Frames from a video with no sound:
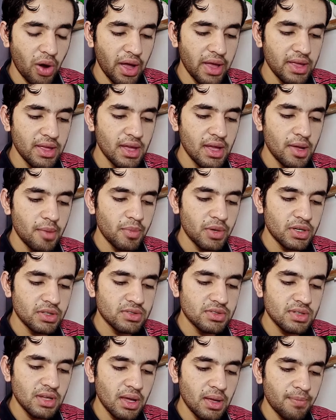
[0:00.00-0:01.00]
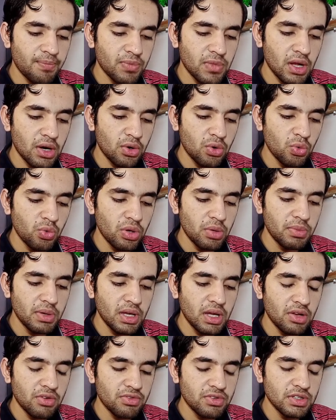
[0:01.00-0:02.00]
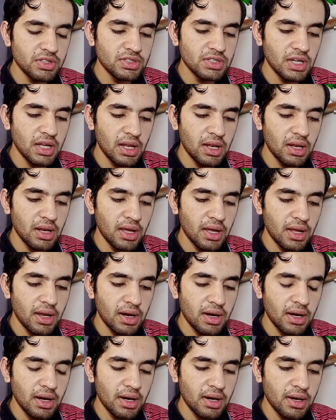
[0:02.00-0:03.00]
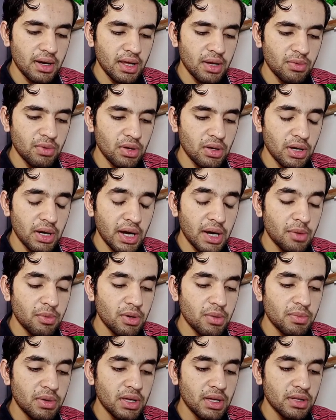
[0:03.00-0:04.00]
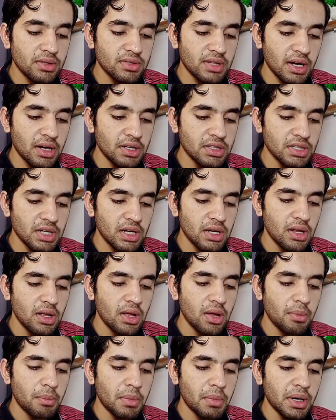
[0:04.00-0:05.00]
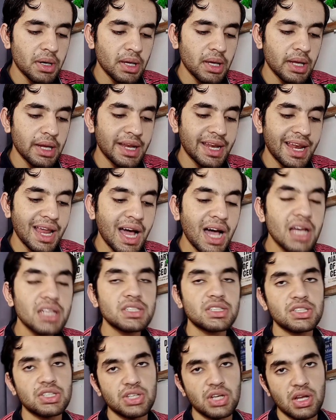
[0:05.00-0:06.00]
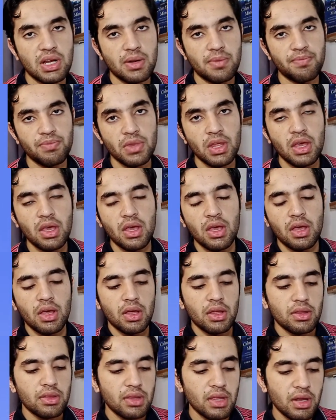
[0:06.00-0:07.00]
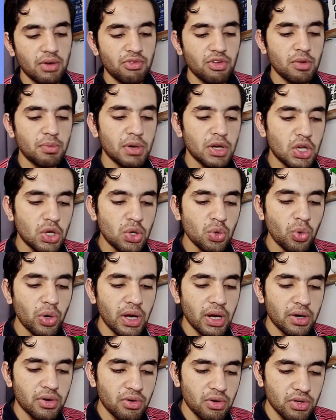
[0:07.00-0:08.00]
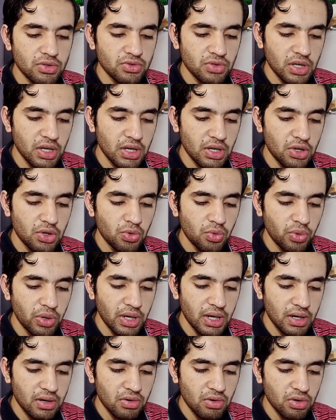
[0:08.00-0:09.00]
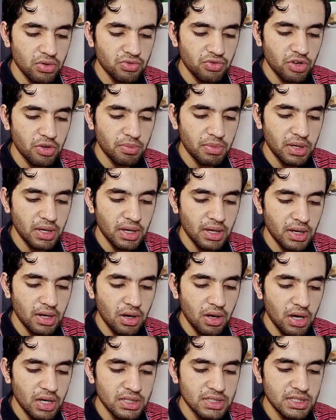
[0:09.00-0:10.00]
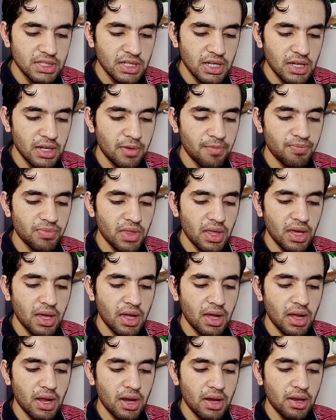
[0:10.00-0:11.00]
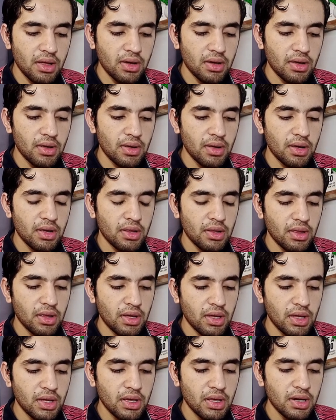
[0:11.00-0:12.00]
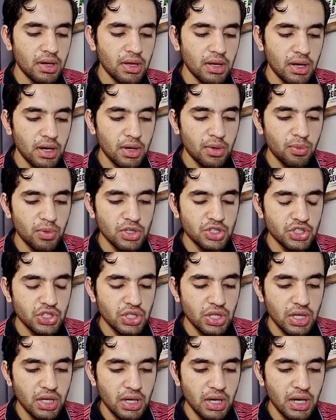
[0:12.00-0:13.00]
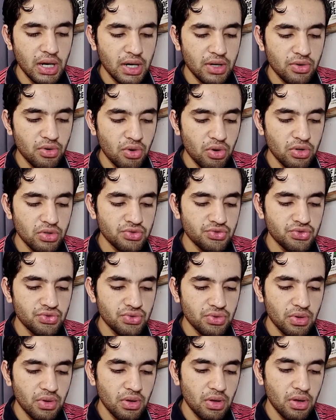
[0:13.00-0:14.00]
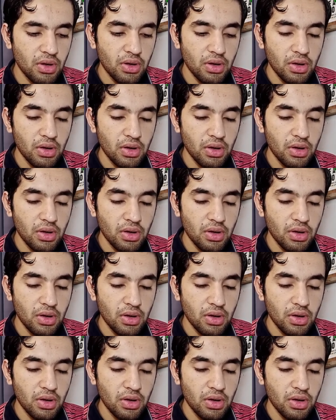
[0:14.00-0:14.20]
Why? Because 2 will be in first shell and 8 will be in second shell, but in last shell there will be 2 electrons. Okay, 2 electrons will be in last shell, and here it will share electrons.